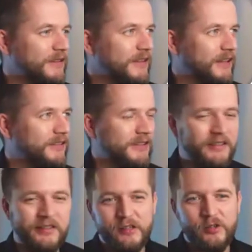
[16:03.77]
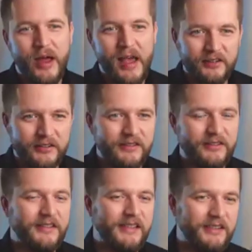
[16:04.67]
it's easy to
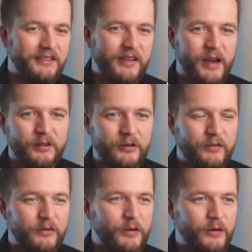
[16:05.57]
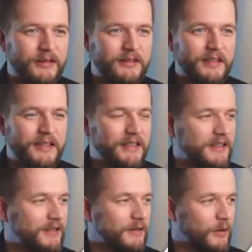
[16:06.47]
access these kinds of
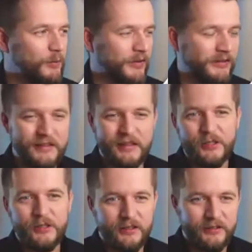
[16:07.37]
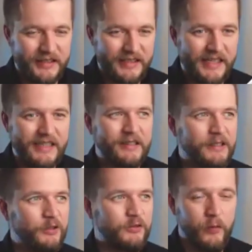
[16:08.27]
presentations and
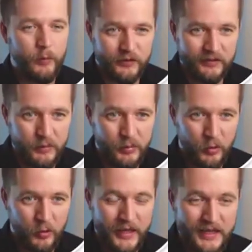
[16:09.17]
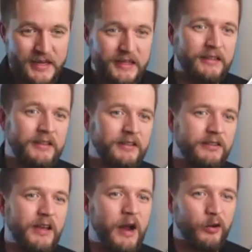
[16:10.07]
data from a simple link that
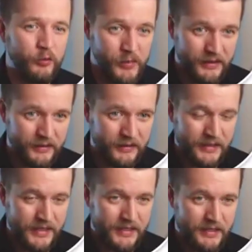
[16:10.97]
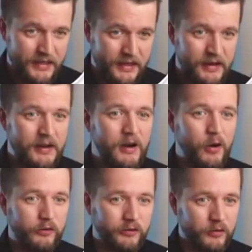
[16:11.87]
is automatically
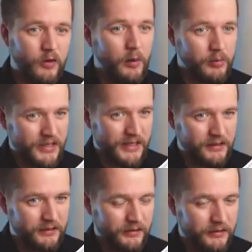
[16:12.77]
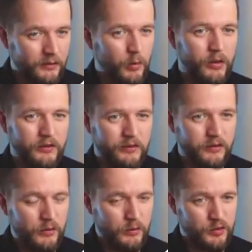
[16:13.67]
also updated once
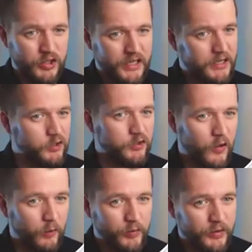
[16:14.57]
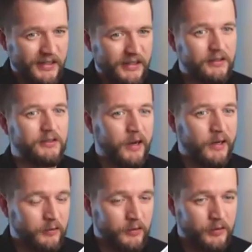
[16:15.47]
you change something
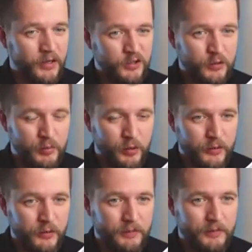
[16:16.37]
inside of the SketchUp model.